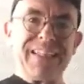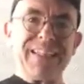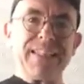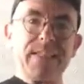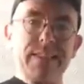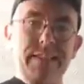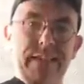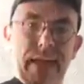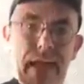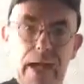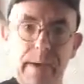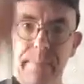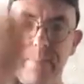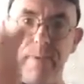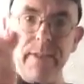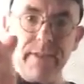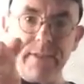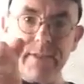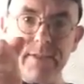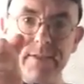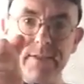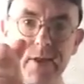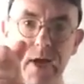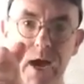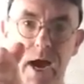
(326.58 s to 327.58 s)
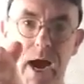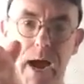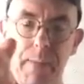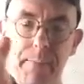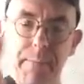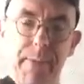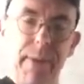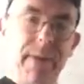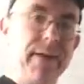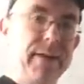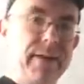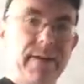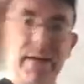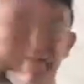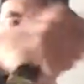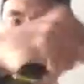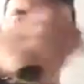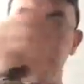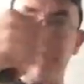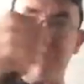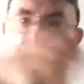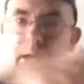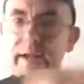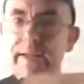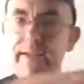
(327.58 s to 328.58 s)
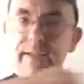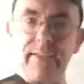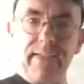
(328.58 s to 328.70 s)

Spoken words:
stab it in the top, crank